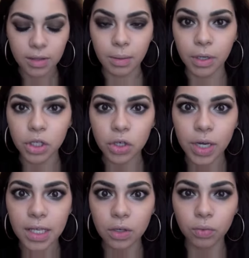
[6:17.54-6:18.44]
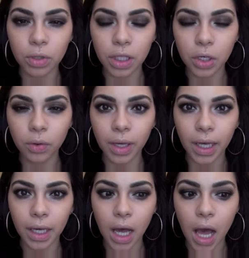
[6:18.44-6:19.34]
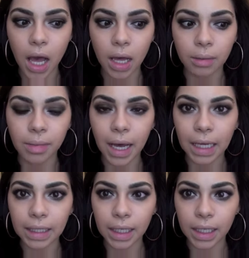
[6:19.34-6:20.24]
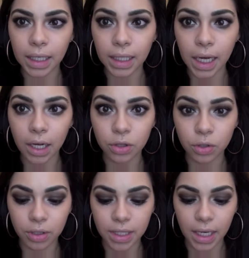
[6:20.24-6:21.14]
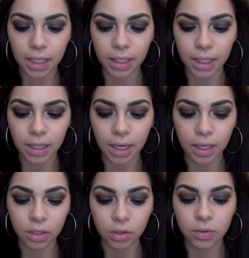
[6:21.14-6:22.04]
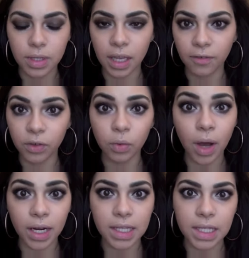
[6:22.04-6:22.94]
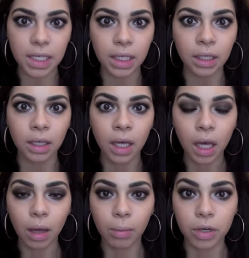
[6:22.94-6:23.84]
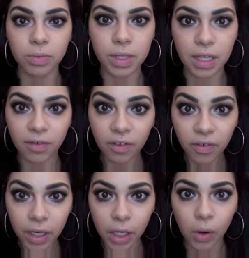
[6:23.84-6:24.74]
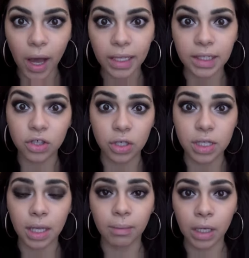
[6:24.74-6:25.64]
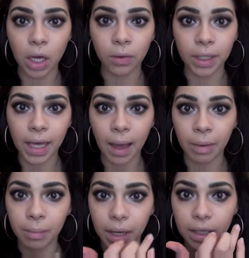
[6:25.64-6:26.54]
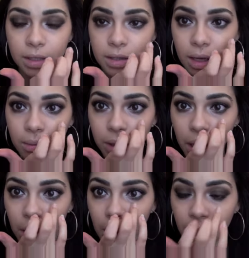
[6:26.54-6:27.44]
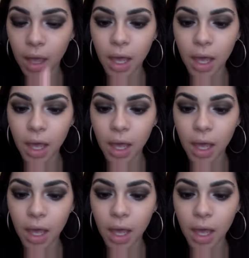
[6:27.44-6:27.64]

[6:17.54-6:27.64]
So I'm going to show you guys a really quick highlighting and contour technique that I use. And if you want to see a more specific video on this, just let me know in the comment box down below.